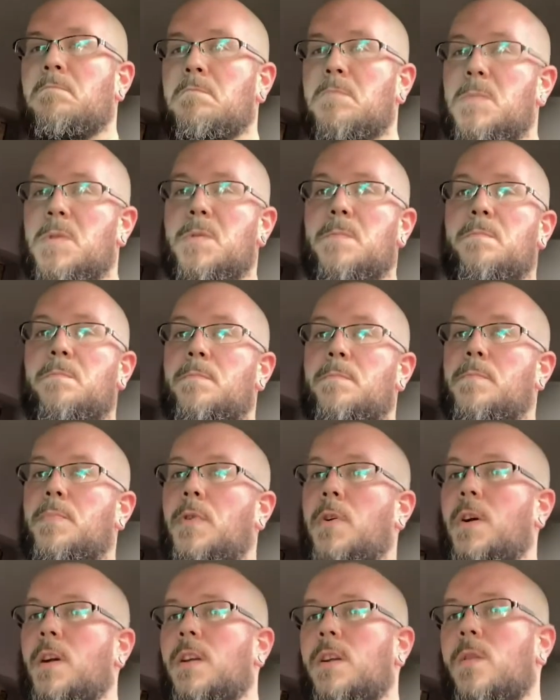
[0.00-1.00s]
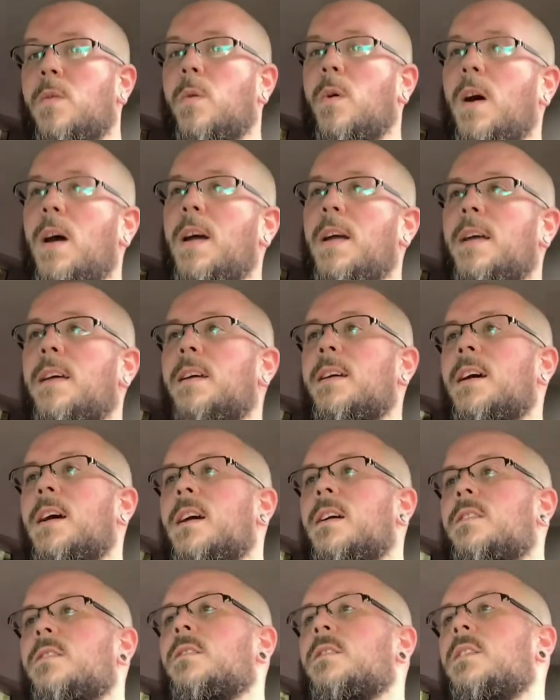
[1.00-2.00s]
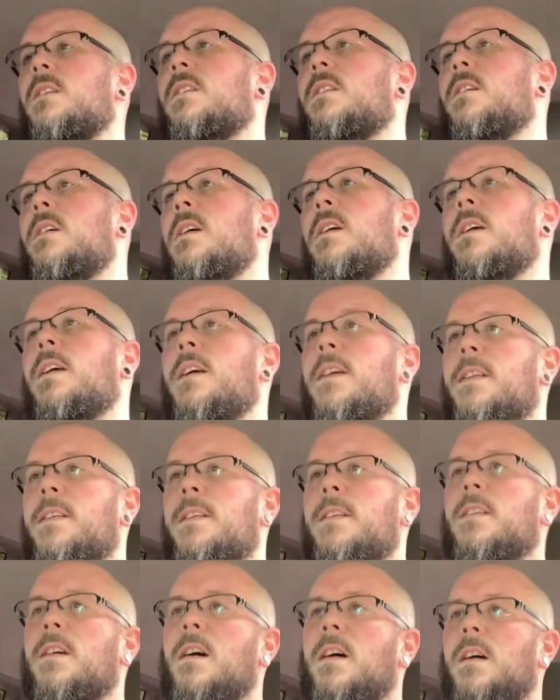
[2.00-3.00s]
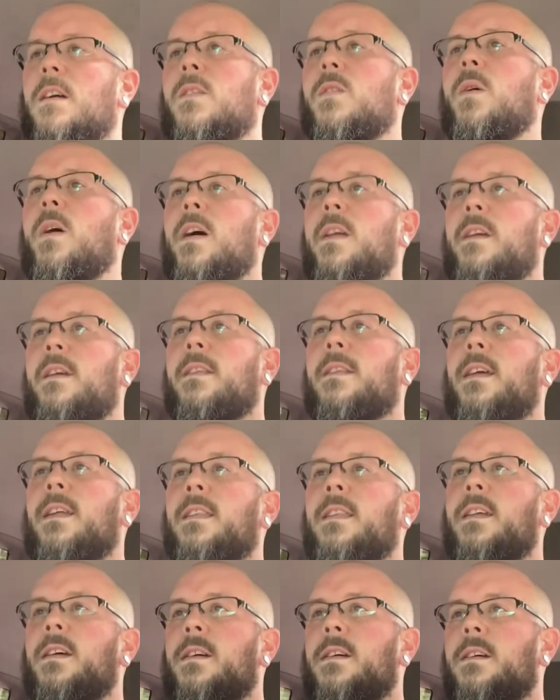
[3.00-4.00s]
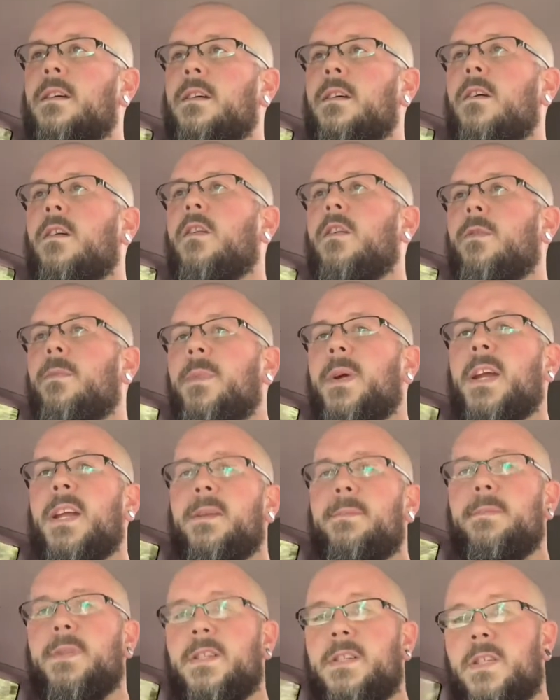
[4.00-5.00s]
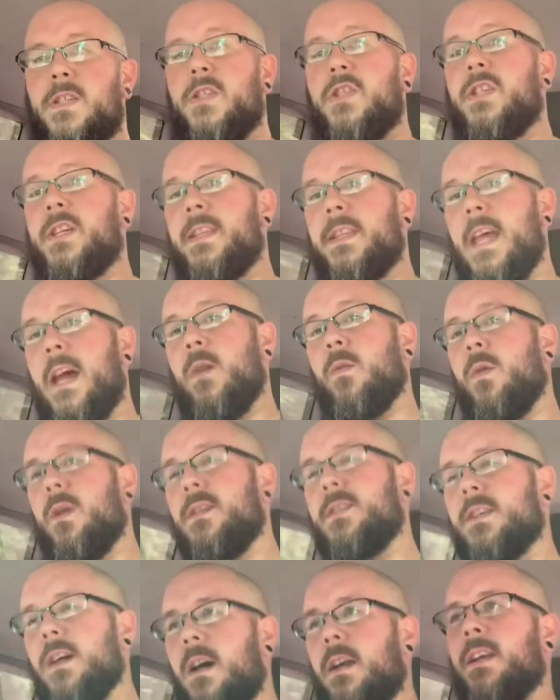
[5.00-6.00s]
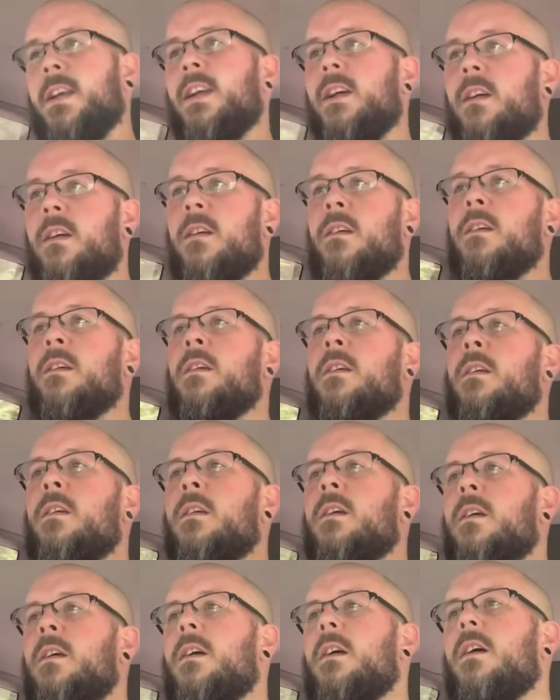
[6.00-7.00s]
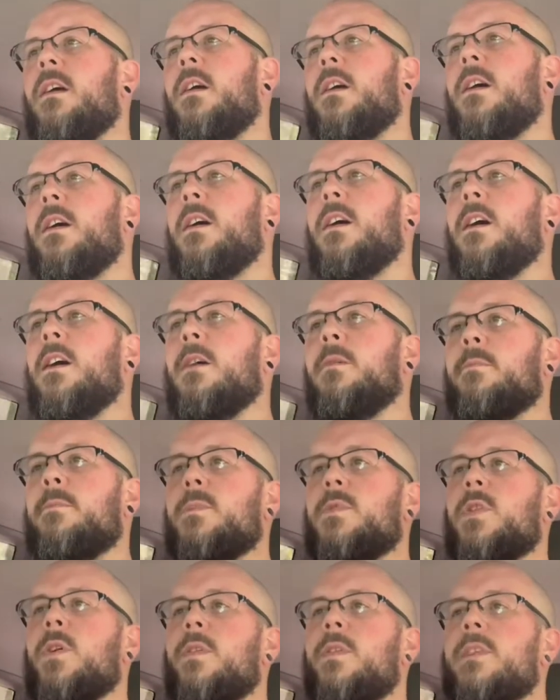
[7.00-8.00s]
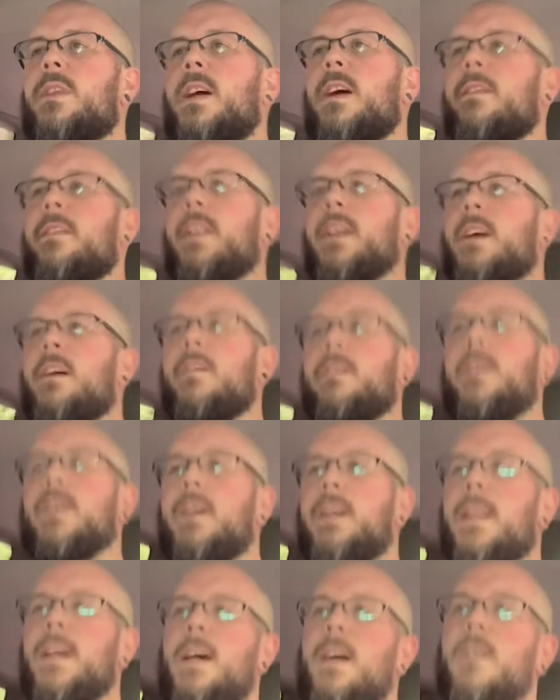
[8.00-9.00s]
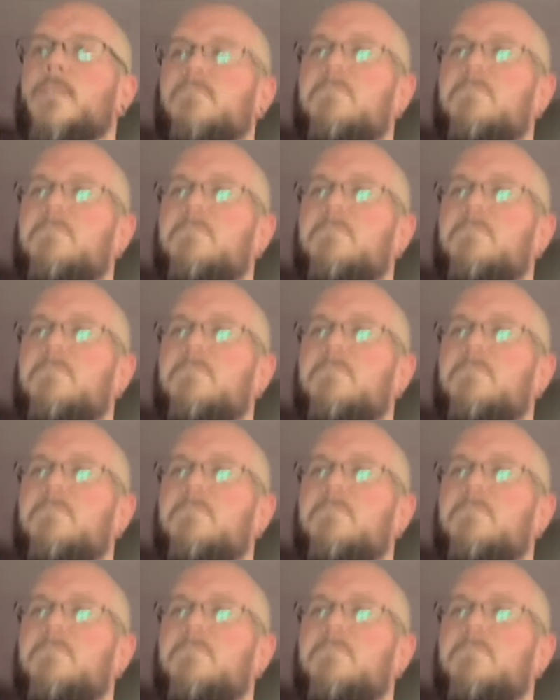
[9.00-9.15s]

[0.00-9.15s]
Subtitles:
It's pretty quiet, actually. Quieter than the homemade piece of shit that was on here. Going down the hill right now,